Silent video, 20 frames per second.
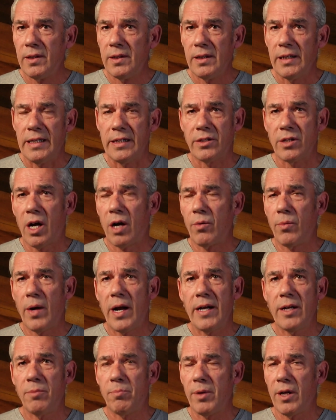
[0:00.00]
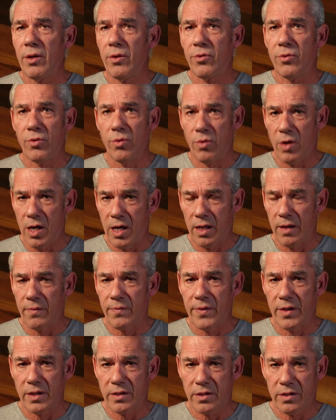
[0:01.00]
He's already been through all of
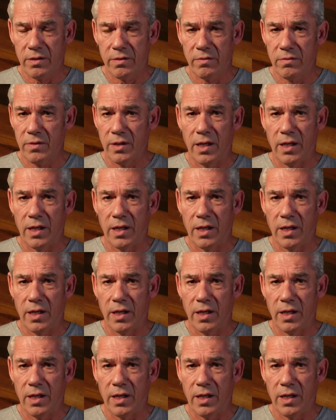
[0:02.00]
this